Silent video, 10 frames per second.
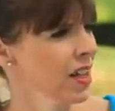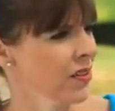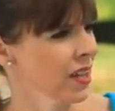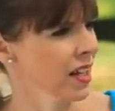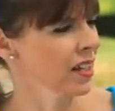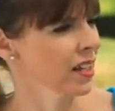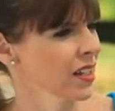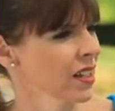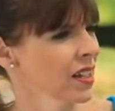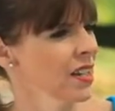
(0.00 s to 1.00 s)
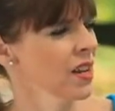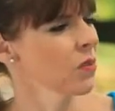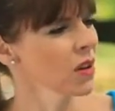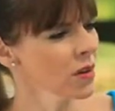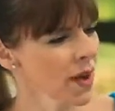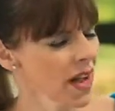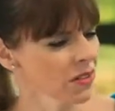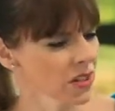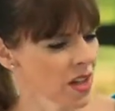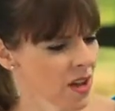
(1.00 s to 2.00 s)
Okay. Now, what
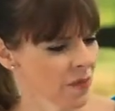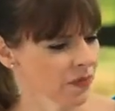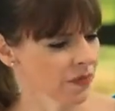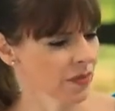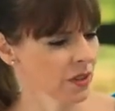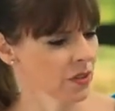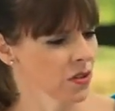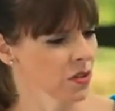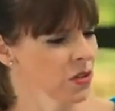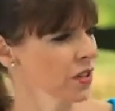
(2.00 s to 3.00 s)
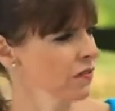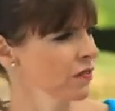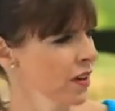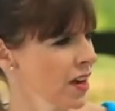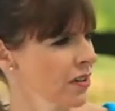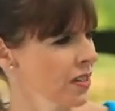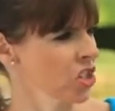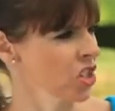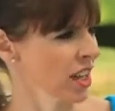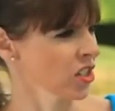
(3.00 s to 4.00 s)
about neutering via
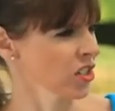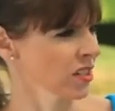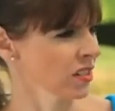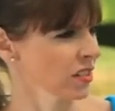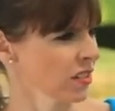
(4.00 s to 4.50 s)
injection?